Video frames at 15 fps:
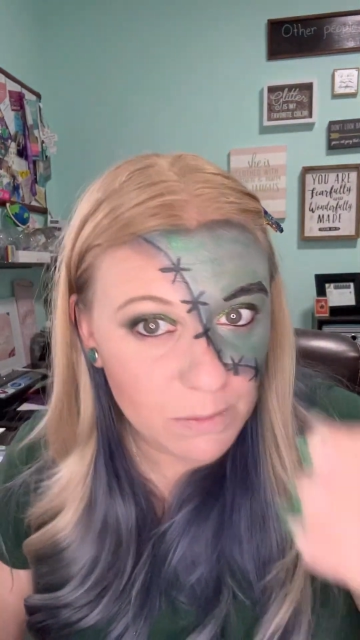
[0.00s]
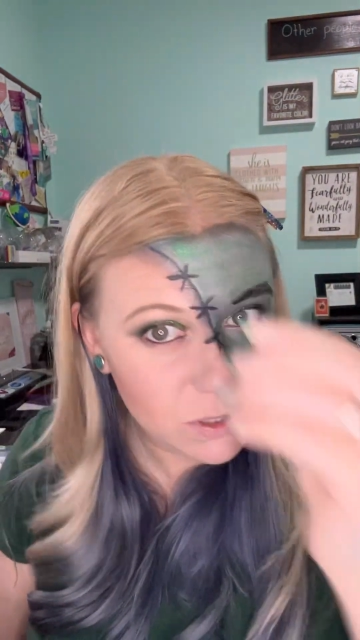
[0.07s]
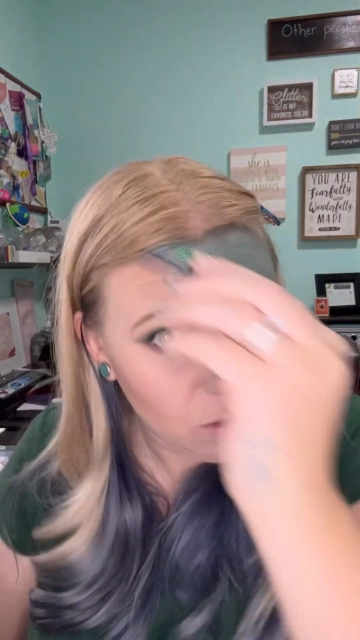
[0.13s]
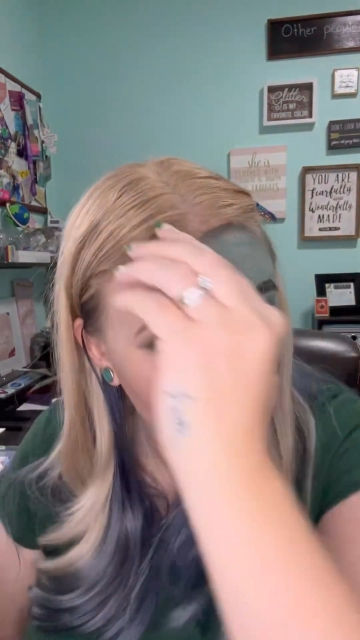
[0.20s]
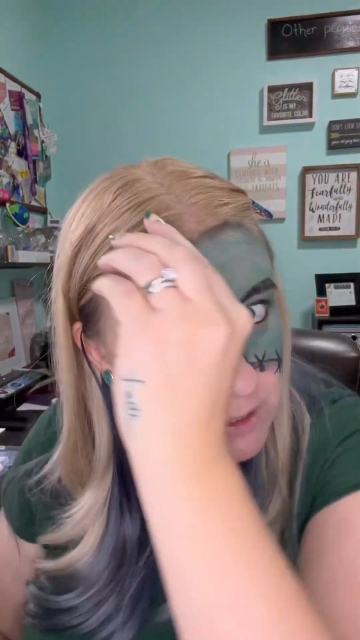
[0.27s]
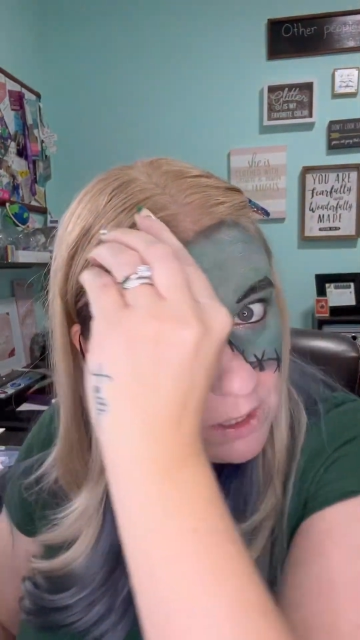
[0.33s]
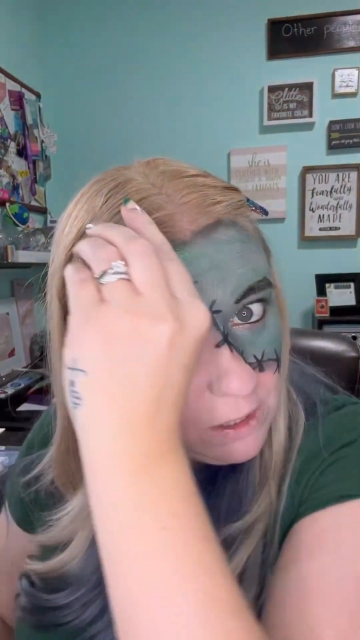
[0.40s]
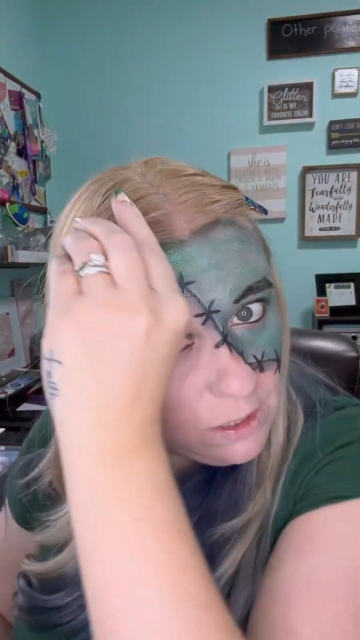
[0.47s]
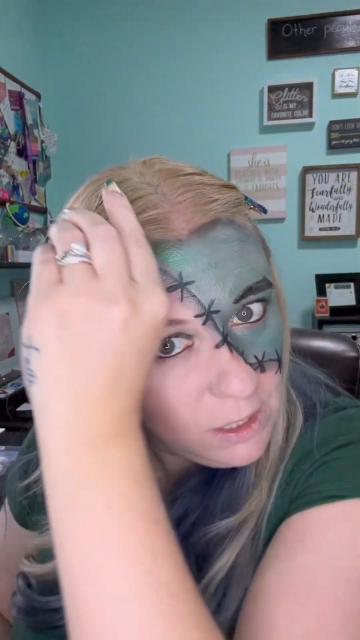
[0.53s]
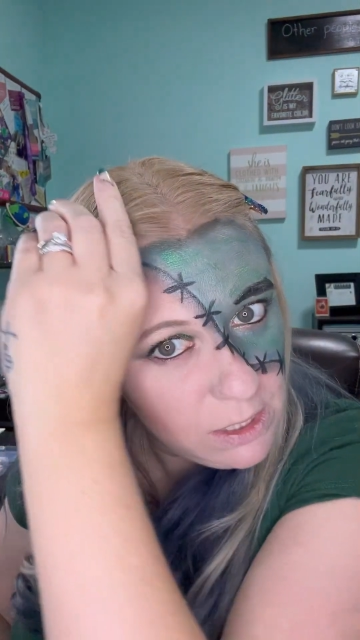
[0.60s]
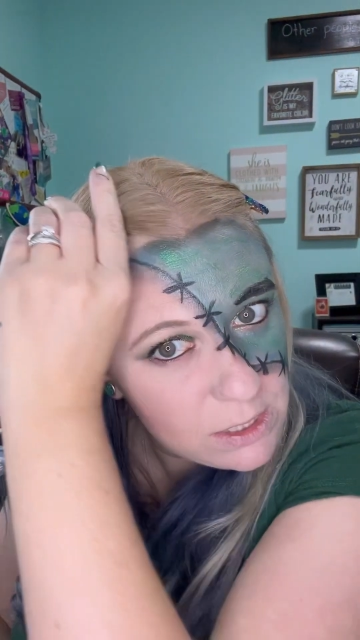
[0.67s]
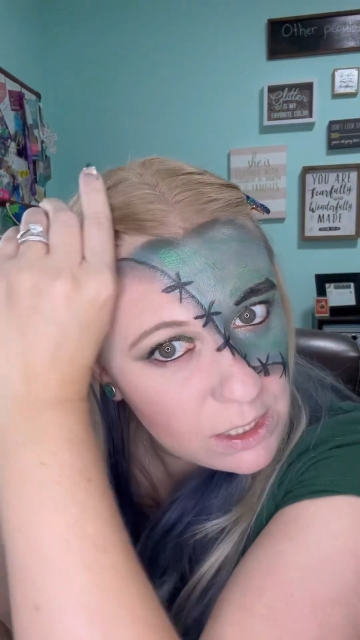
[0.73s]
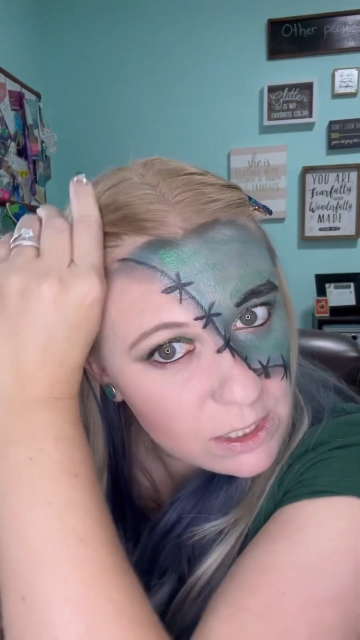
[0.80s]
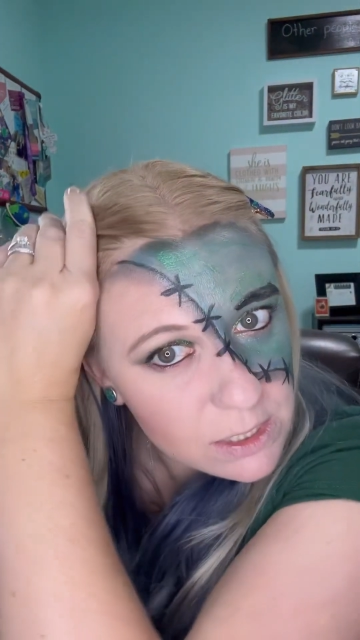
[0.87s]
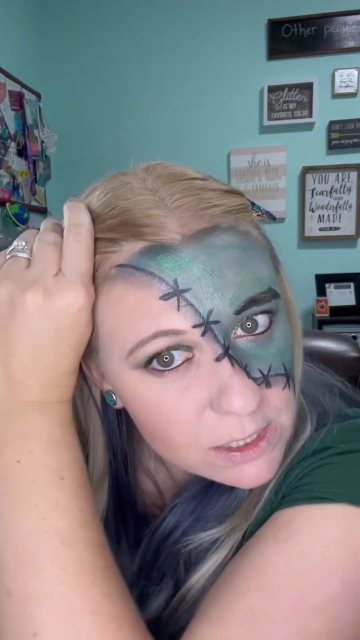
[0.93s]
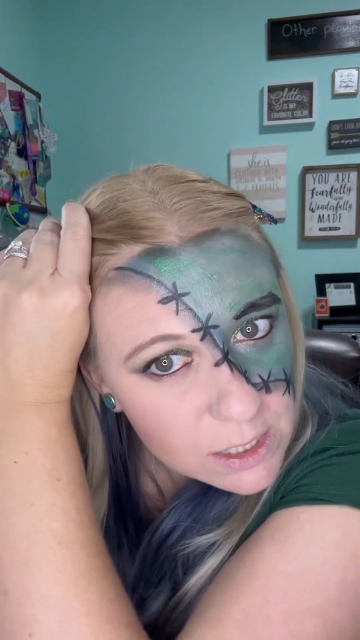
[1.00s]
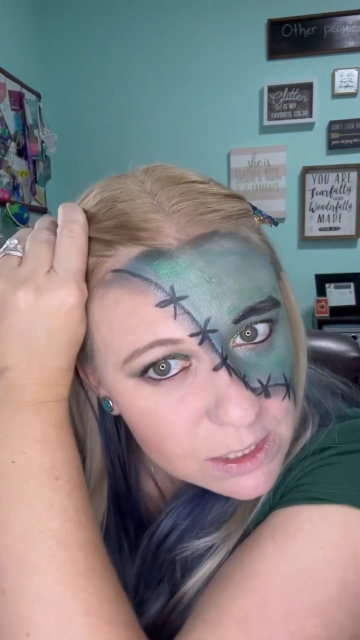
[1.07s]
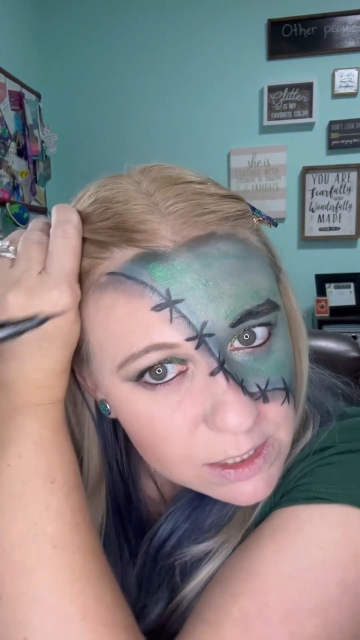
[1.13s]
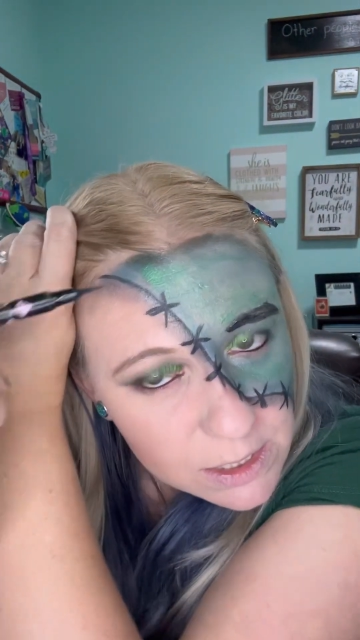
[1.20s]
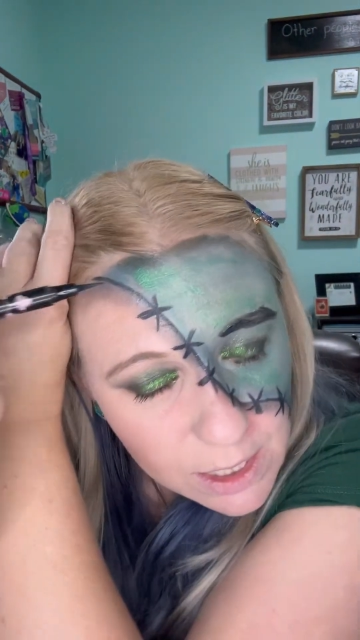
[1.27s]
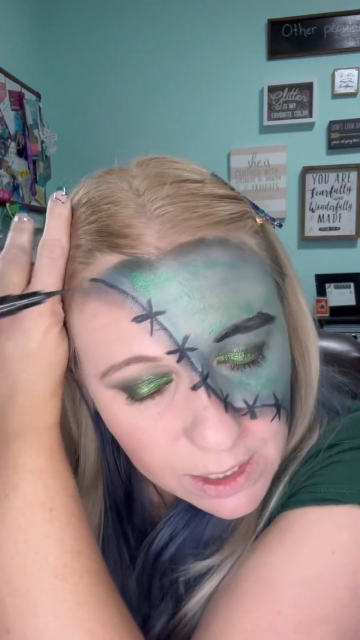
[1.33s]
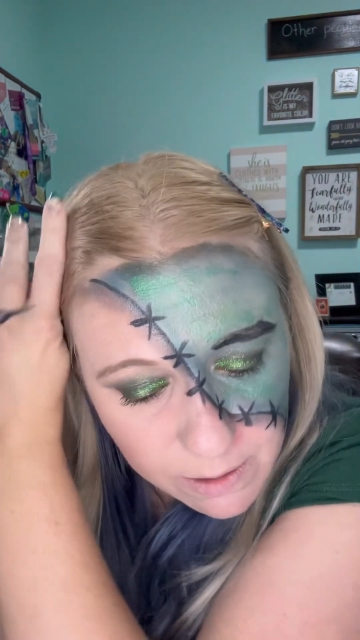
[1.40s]
so it's at least
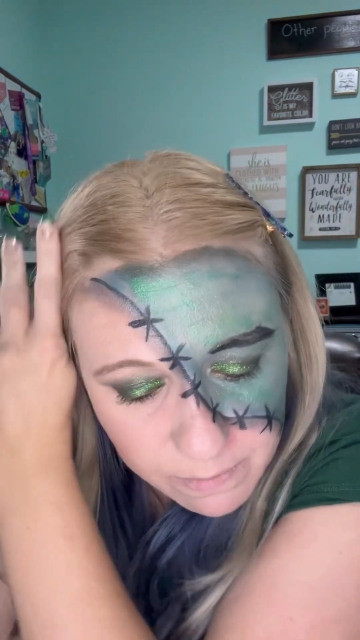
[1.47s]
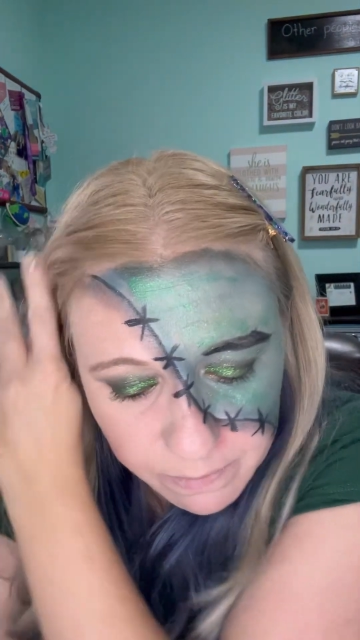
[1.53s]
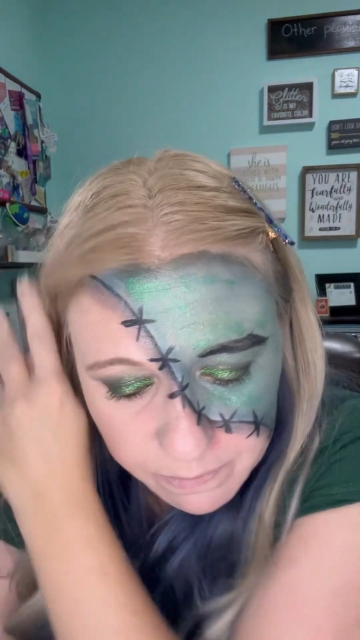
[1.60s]
consistent.